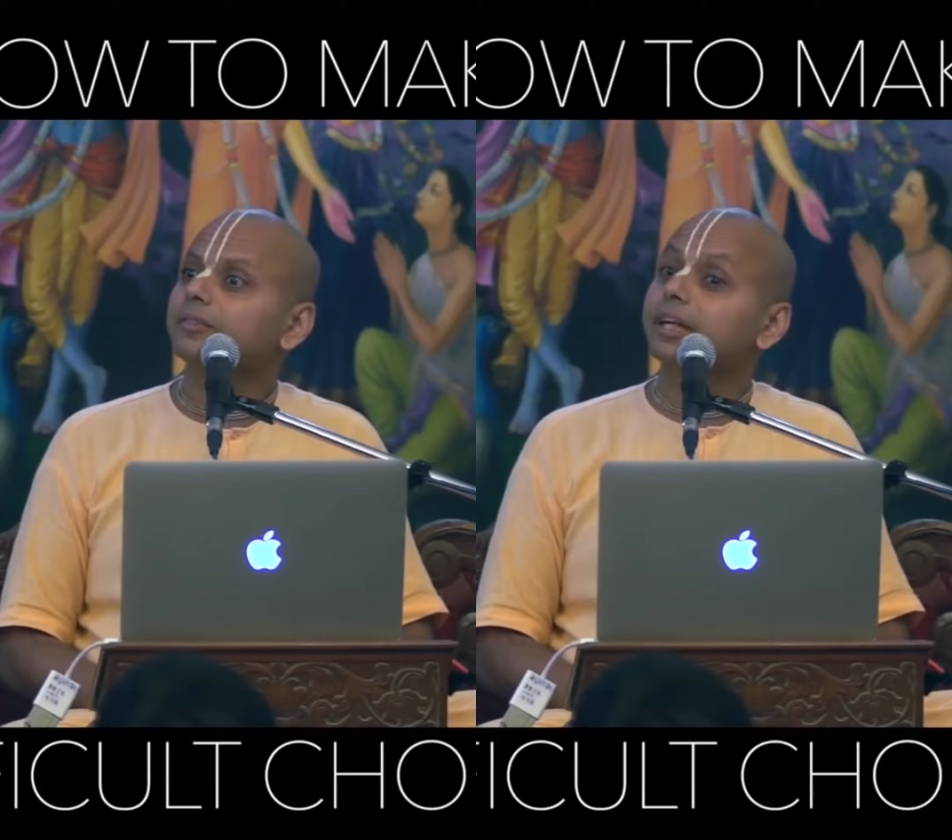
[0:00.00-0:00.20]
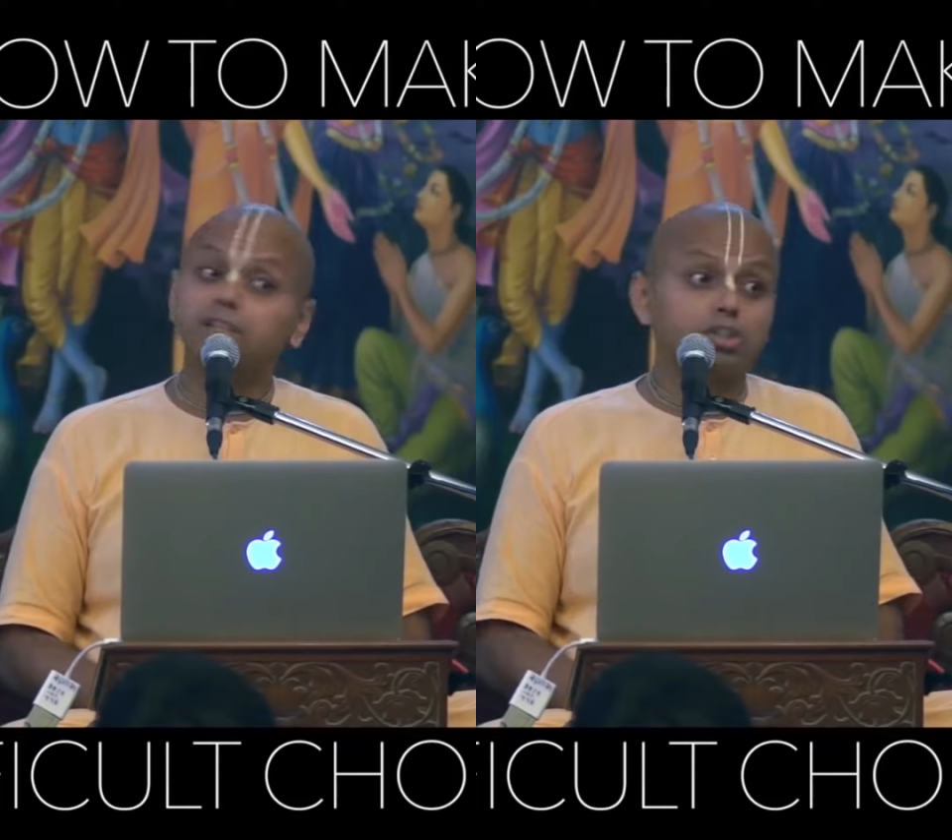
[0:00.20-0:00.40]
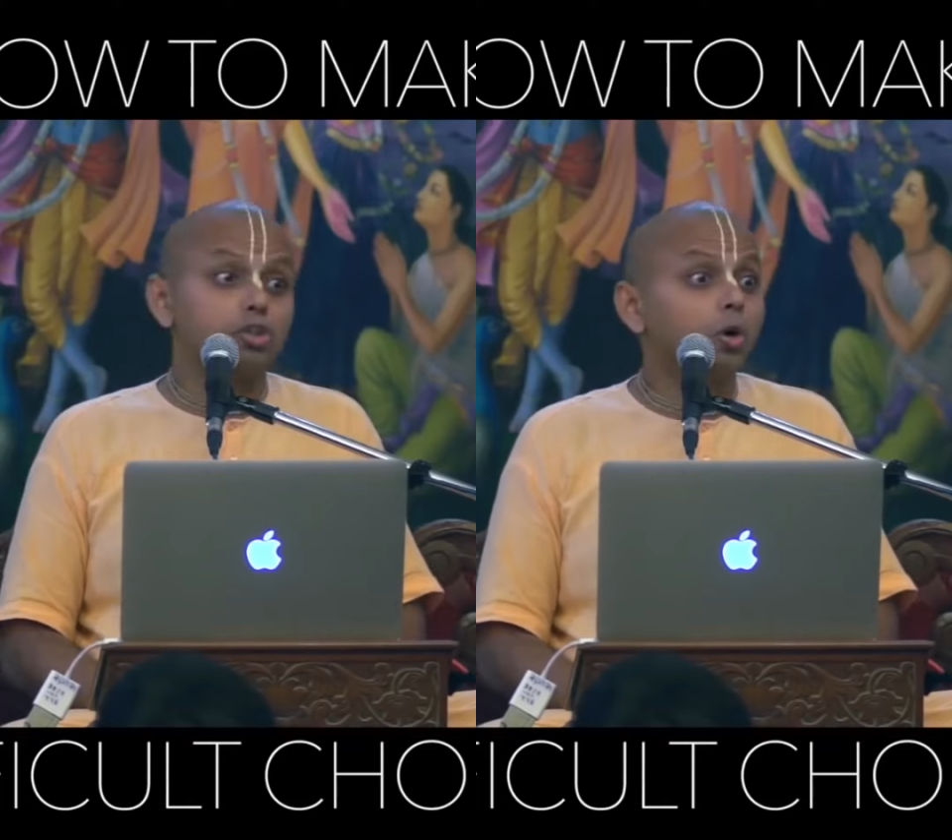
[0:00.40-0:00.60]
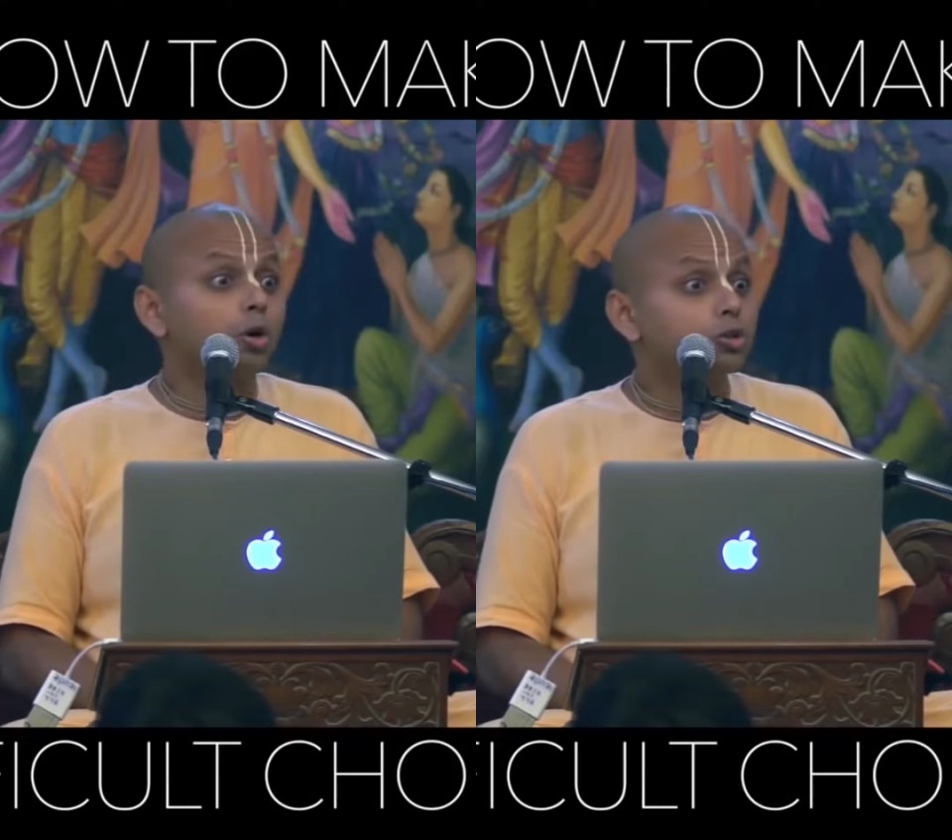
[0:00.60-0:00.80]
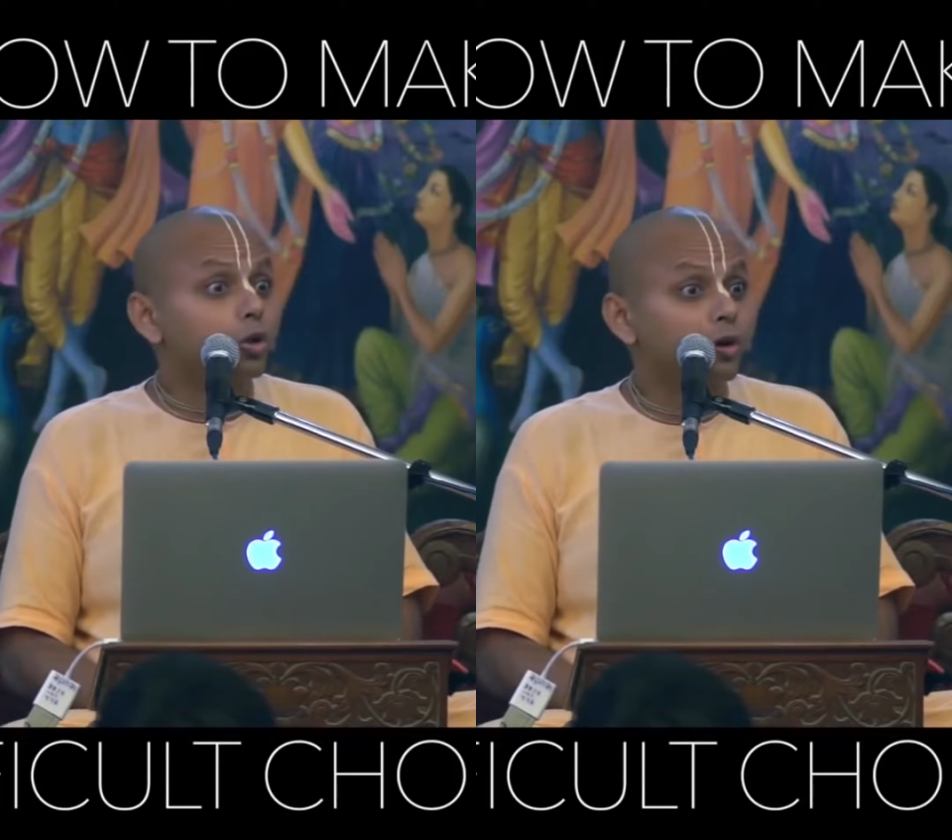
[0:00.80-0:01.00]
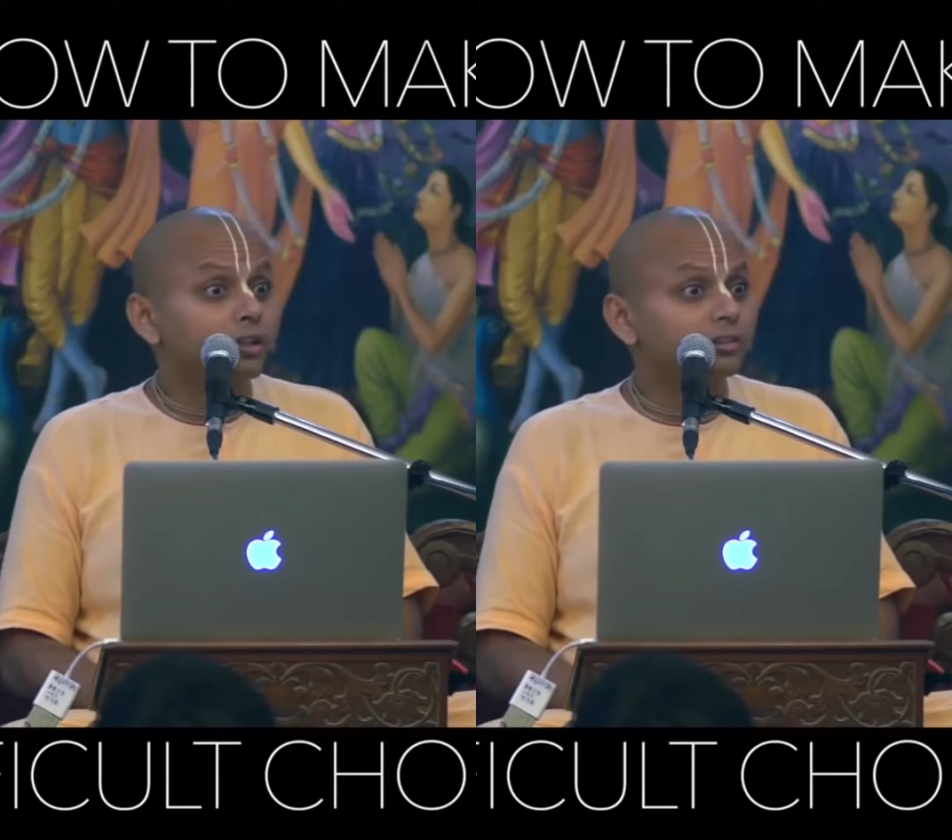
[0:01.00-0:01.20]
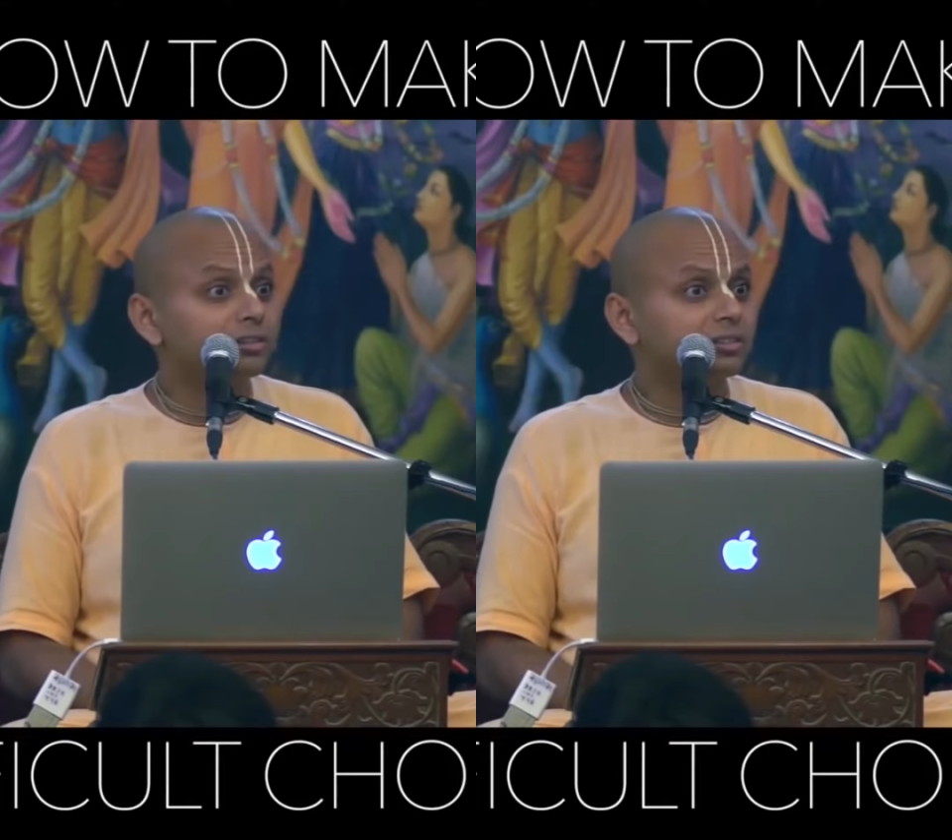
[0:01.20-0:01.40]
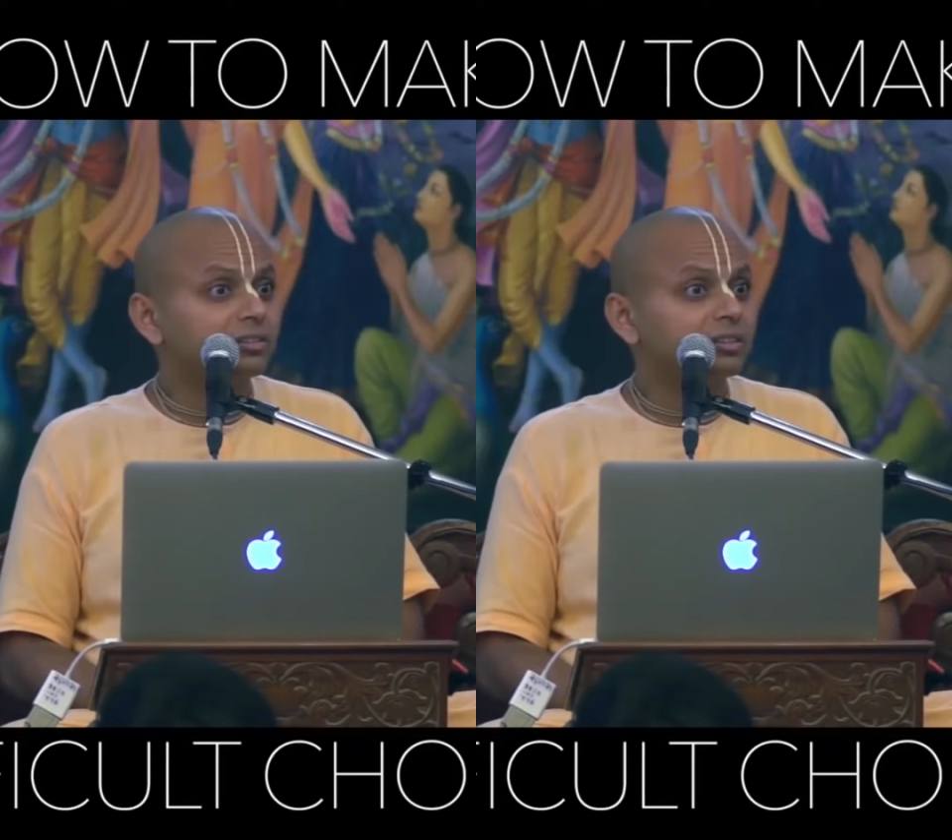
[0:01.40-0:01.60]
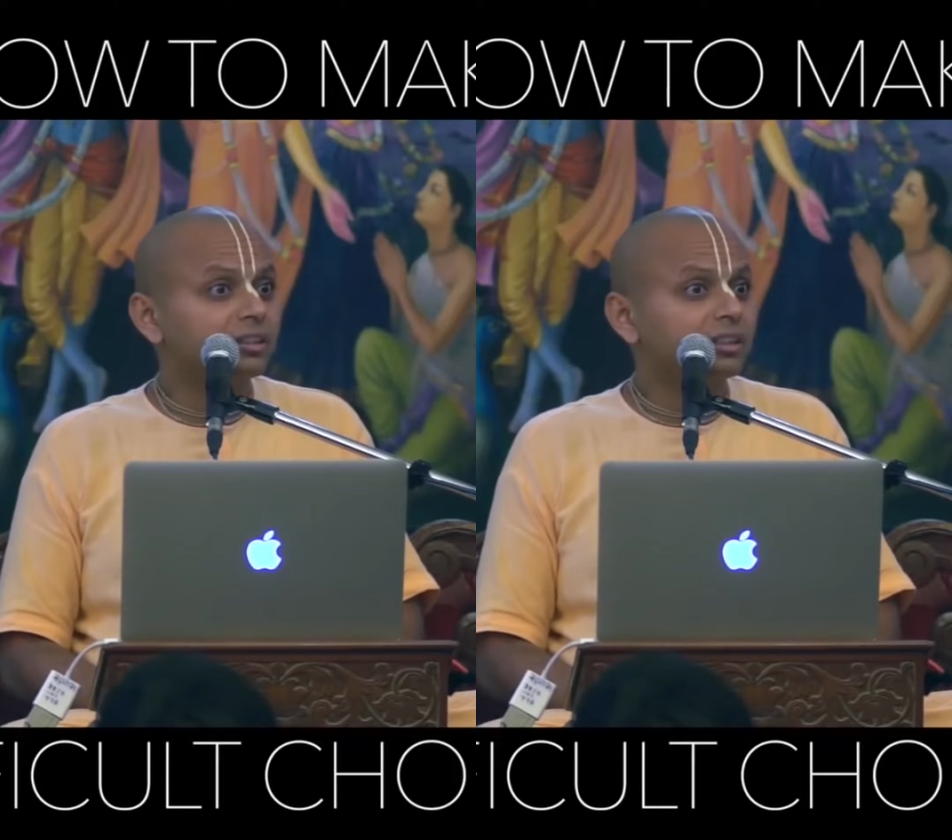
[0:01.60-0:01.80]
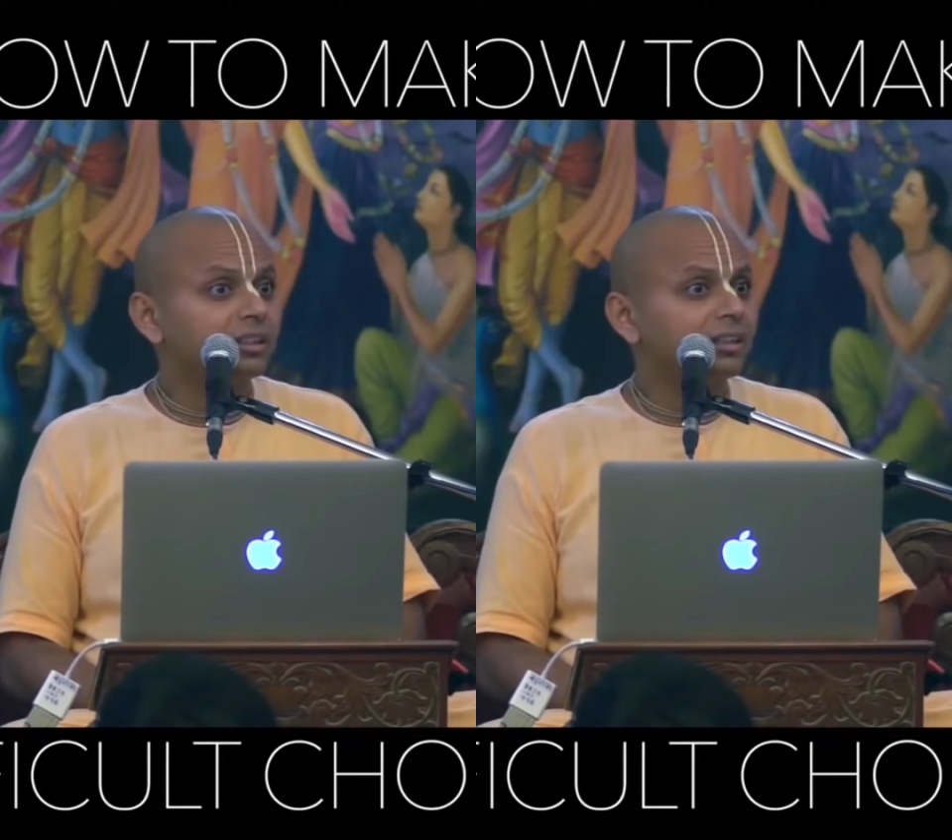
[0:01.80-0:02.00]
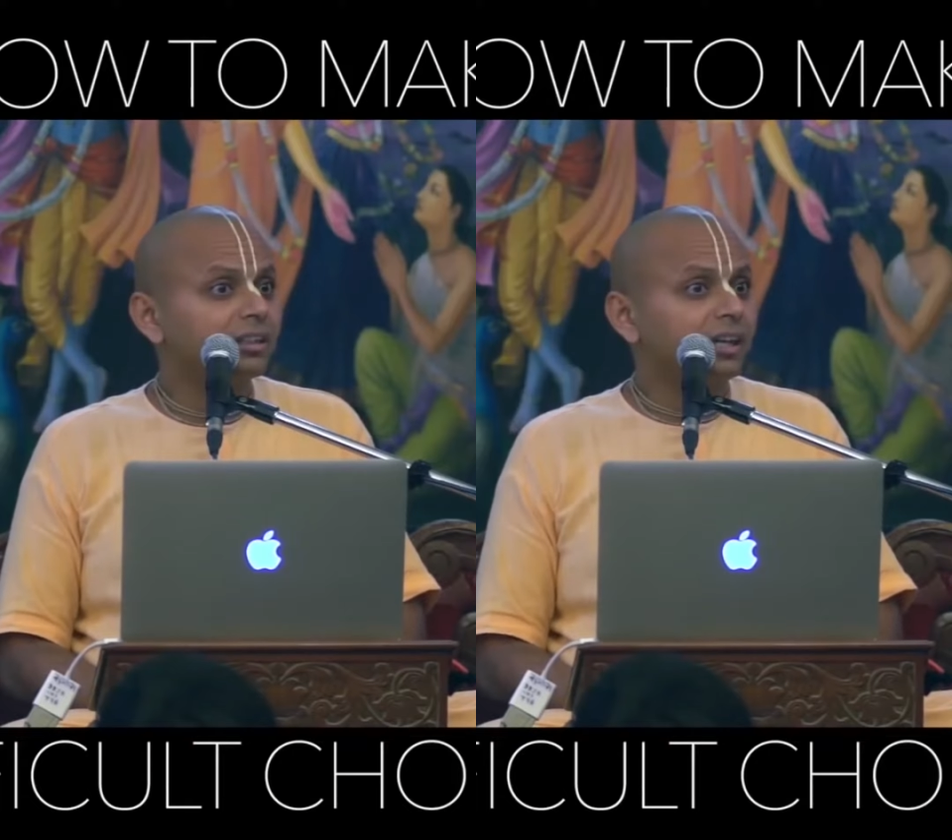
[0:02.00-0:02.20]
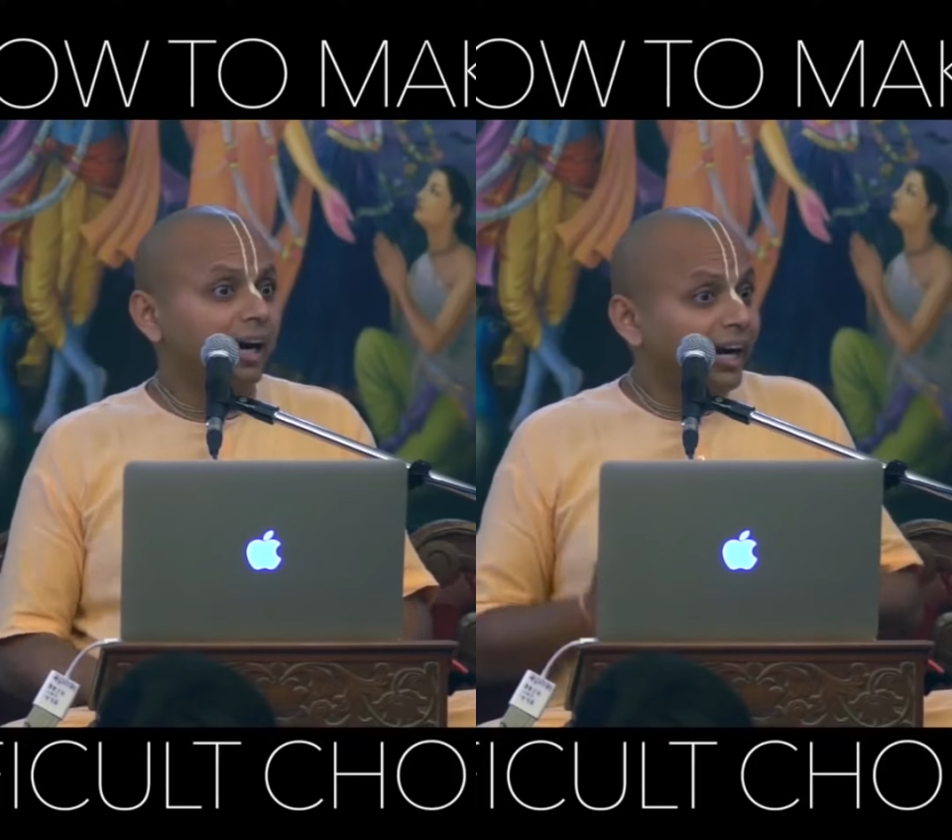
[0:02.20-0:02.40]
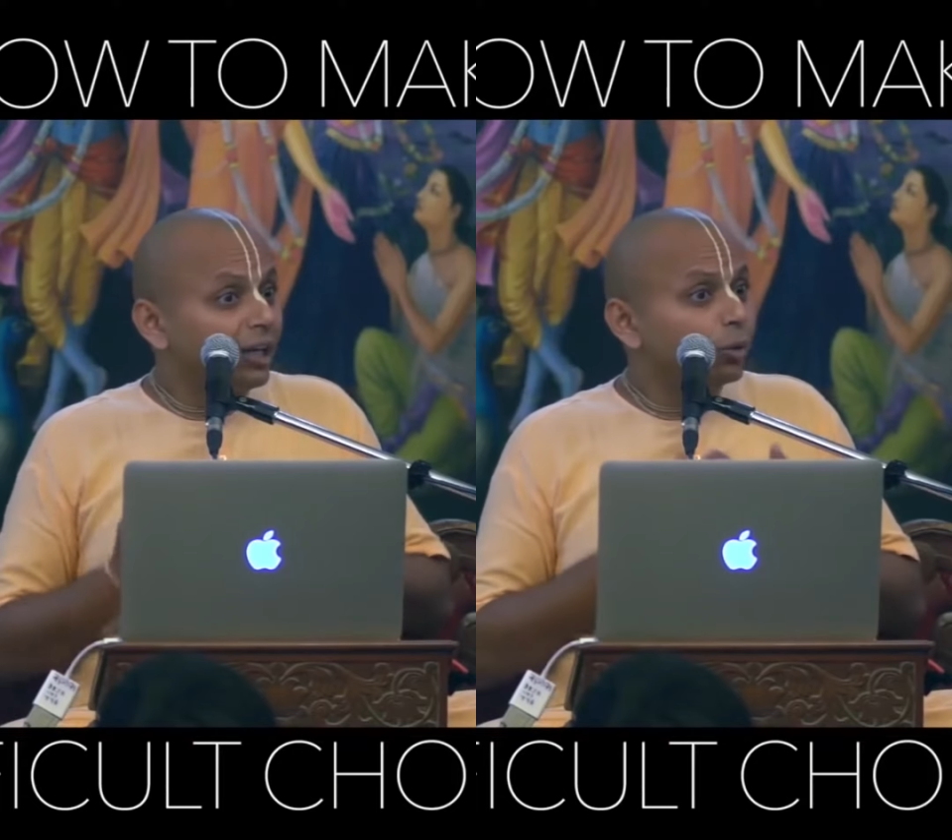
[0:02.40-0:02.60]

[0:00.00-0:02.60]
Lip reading: It's your choice. I